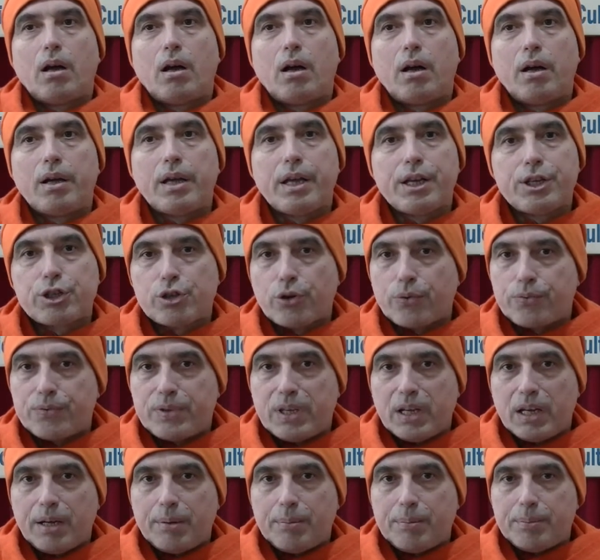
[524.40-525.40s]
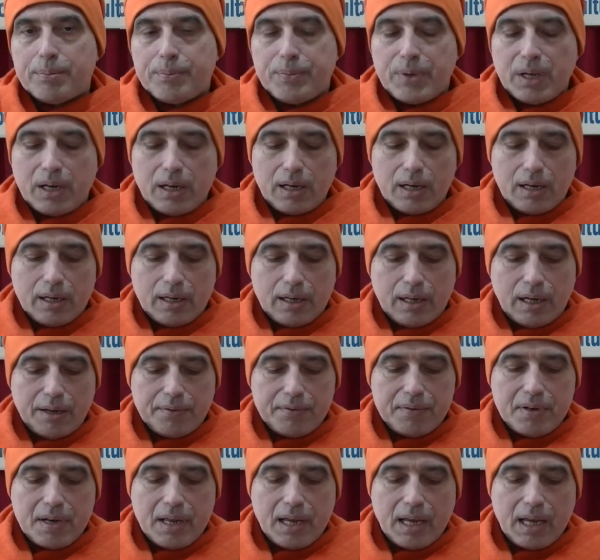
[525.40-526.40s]
each of them, they
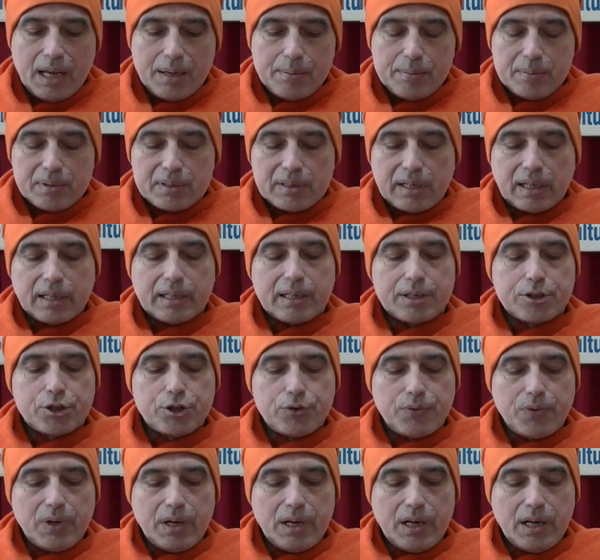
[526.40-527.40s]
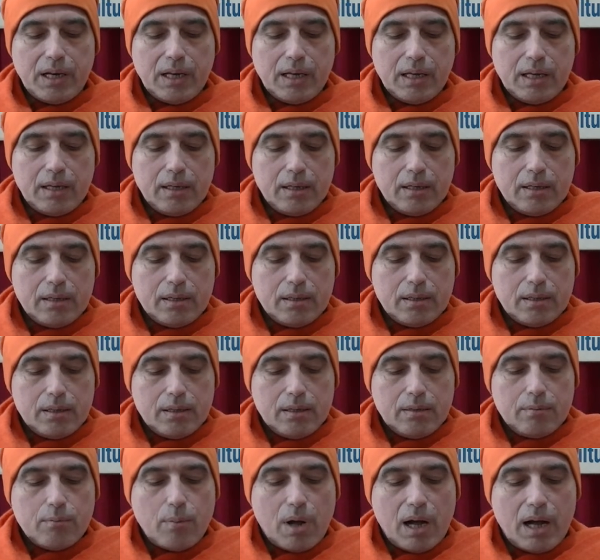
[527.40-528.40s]
have names like Ashwini,
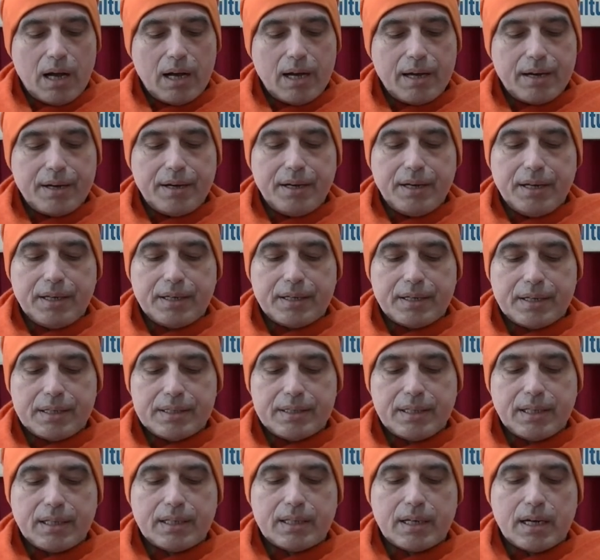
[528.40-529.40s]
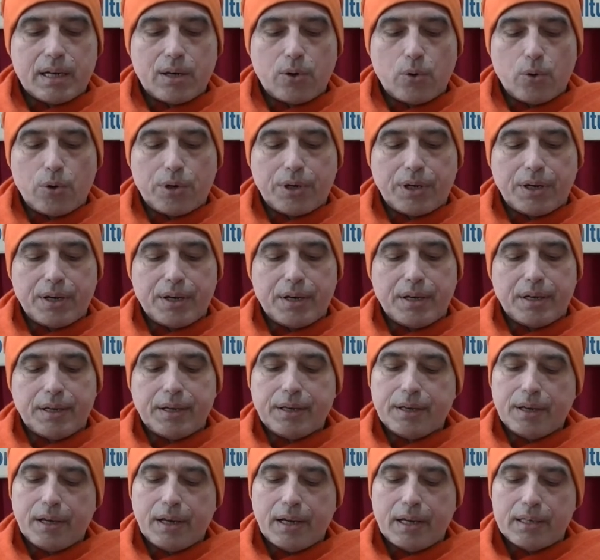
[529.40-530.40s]
Bharni, Kritika,
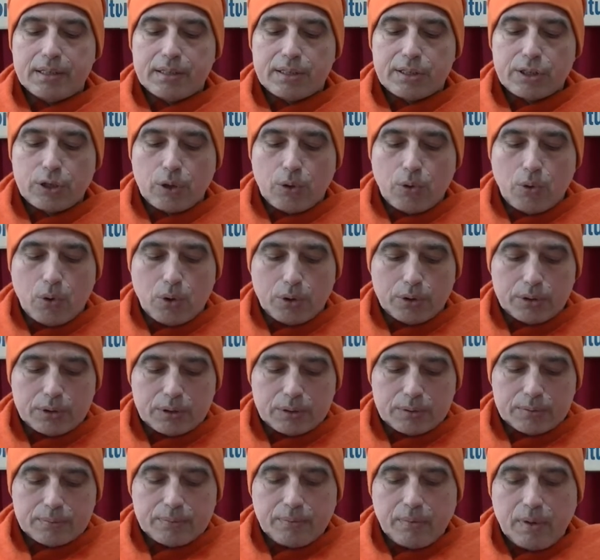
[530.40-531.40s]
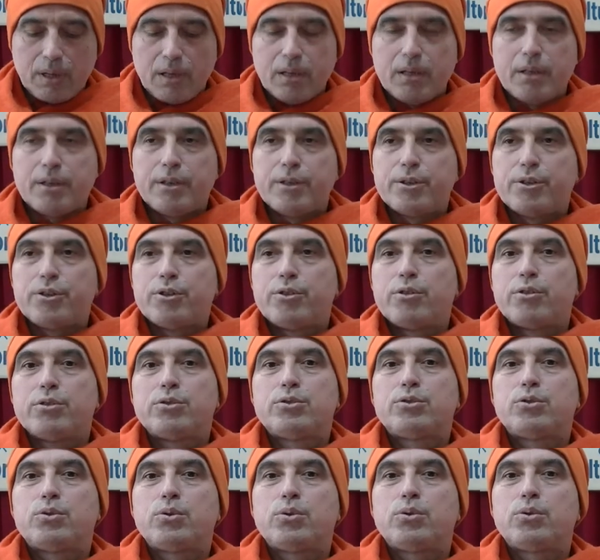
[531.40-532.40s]
Rohini, and so on.
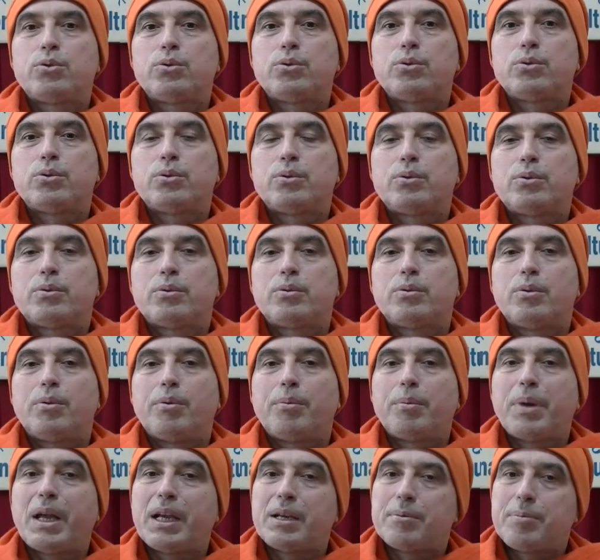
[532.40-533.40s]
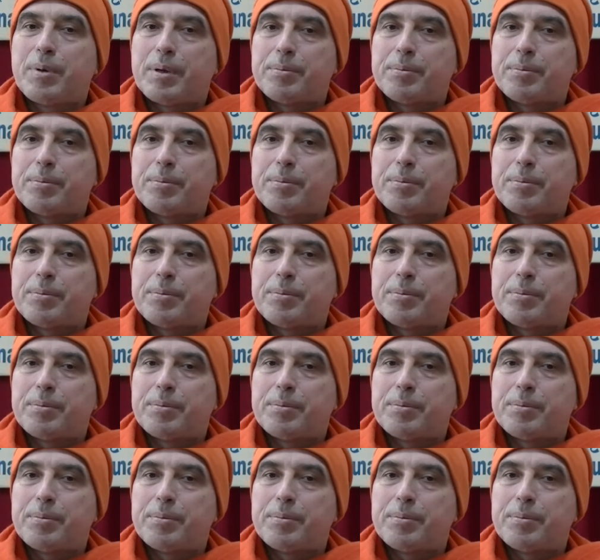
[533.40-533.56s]
To make